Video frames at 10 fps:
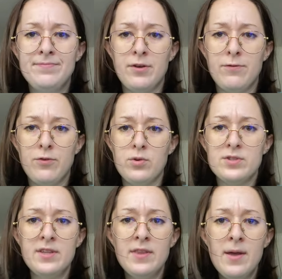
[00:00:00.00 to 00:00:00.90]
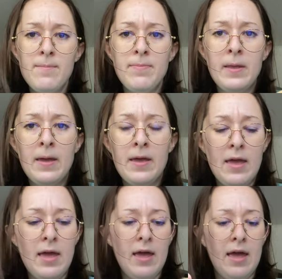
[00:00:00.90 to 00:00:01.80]
the folds in them
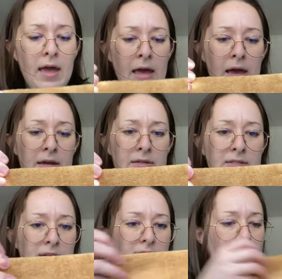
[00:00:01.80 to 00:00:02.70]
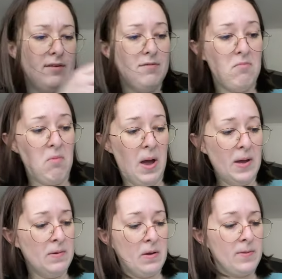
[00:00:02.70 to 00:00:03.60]
and i
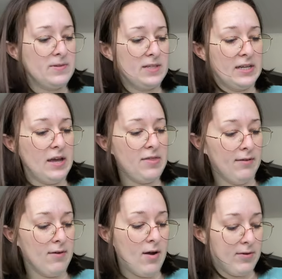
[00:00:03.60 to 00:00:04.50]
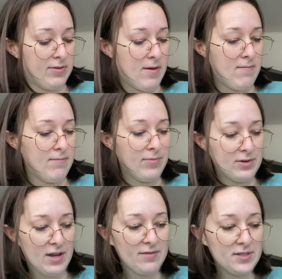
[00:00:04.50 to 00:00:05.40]
don't know there's like nothing wrong with them
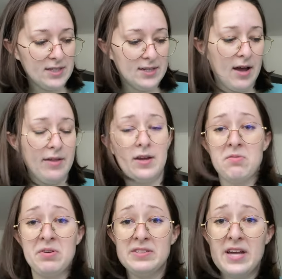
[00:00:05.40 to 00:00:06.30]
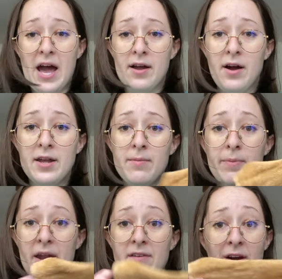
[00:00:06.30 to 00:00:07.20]
there's obviously not like a real tag on it
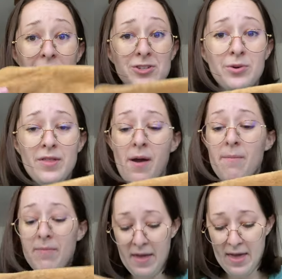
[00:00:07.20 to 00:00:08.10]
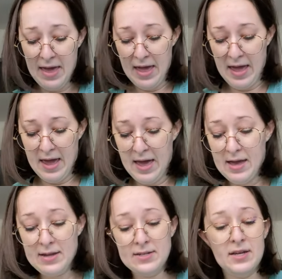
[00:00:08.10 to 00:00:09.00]
but i found two of them
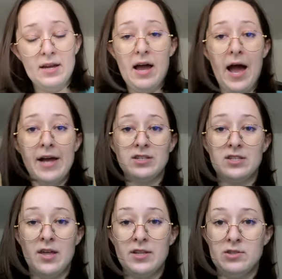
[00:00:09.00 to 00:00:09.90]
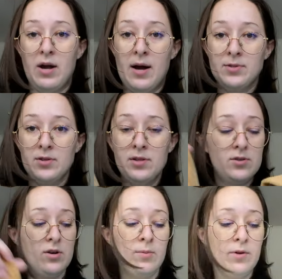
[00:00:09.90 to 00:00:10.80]
and I just thought these were absolutely
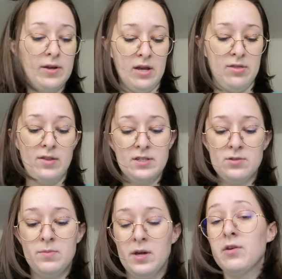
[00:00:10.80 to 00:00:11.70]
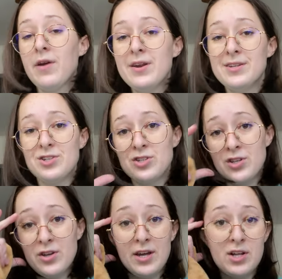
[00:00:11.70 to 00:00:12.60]
adorable and I thought this would be a great addition to
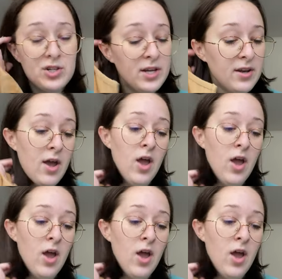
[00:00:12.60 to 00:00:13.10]
their kitchen.